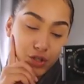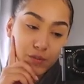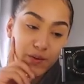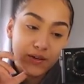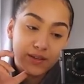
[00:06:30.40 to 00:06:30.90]

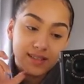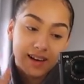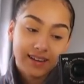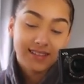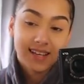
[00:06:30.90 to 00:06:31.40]
Just because,
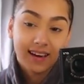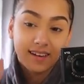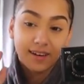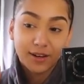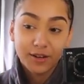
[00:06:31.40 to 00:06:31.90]
like I
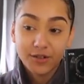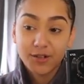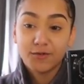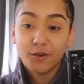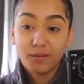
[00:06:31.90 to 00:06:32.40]
say, I could
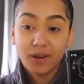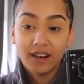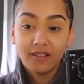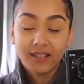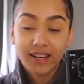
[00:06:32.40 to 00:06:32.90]
just ruin my
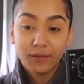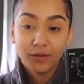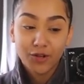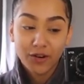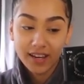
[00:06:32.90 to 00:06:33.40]
whole day
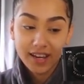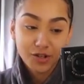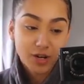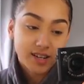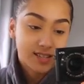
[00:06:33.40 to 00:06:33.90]
by trying to get
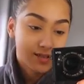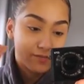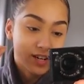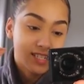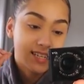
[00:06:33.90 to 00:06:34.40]
dressed and
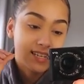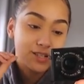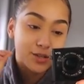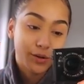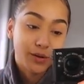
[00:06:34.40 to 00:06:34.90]
ready too